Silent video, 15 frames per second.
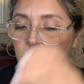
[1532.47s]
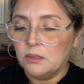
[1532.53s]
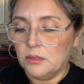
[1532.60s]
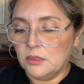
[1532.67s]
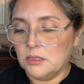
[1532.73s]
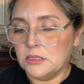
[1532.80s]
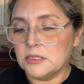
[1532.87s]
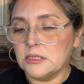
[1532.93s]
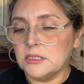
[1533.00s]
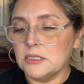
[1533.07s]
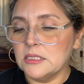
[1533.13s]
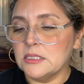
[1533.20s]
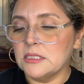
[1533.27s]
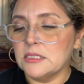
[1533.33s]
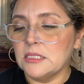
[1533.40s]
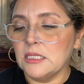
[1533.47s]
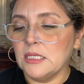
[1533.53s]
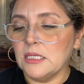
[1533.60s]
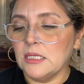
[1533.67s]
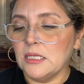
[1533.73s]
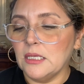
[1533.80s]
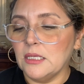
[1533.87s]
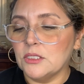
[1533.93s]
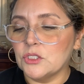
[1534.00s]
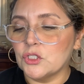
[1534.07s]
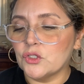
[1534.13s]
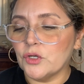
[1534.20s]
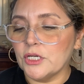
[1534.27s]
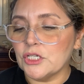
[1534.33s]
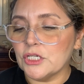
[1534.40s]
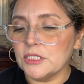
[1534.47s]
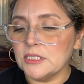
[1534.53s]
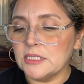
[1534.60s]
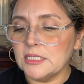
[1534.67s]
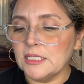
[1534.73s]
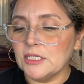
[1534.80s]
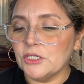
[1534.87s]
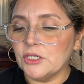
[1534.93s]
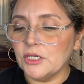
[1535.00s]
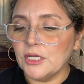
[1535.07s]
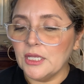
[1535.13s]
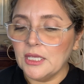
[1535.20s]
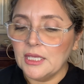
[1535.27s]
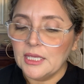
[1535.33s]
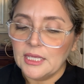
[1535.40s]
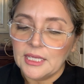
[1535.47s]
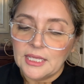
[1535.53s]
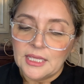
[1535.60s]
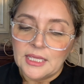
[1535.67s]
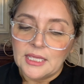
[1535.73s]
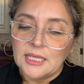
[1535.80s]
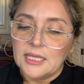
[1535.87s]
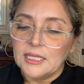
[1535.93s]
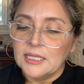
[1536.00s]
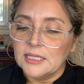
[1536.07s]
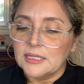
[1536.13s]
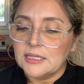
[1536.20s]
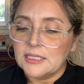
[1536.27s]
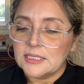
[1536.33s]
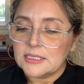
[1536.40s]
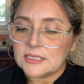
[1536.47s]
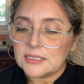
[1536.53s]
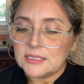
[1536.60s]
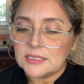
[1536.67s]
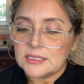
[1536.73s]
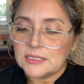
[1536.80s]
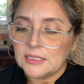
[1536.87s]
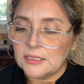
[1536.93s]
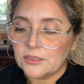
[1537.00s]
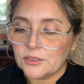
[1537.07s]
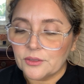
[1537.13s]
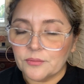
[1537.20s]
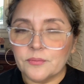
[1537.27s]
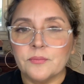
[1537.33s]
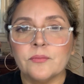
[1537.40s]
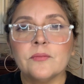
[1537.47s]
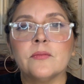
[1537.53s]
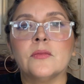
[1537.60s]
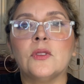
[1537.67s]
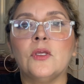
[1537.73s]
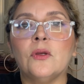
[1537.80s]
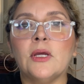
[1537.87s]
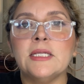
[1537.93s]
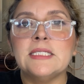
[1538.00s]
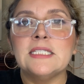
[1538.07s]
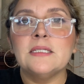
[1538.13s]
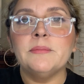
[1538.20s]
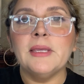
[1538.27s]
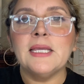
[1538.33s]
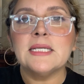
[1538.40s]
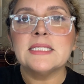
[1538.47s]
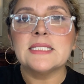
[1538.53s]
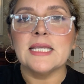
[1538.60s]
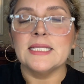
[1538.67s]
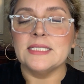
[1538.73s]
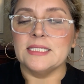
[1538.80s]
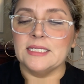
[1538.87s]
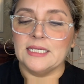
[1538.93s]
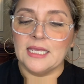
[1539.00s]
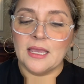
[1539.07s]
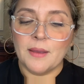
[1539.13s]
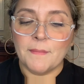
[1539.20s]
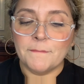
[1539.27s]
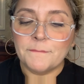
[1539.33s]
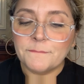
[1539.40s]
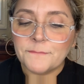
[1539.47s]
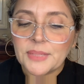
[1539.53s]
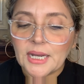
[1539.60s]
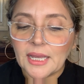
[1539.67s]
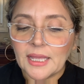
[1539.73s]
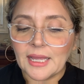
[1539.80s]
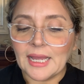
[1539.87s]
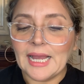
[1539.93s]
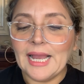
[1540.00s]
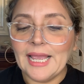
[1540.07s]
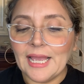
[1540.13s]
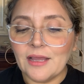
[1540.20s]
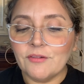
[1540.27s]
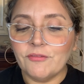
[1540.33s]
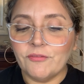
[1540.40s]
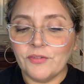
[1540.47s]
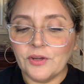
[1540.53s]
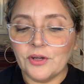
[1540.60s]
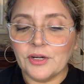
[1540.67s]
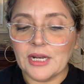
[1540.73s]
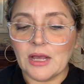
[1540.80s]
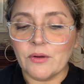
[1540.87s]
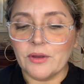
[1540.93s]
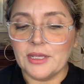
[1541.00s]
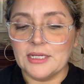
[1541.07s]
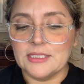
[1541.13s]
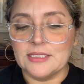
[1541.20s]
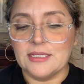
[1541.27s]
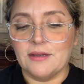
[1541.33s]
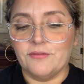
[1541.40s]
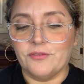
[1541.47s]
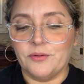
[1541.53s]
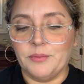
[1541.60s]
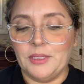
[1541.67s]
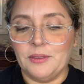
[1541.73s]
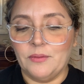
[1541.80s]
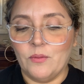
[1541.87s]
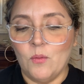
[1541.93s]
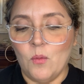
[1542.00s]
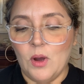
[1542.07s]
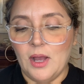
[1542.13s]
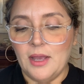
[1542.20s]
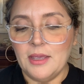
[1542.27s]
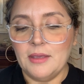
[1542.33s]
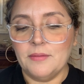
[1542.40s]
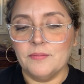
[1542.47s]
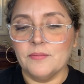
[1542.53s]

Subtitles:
this is the stretch concealer. This concealer, you know, I did make a dent in it, but I have figured out it is not for me. Why?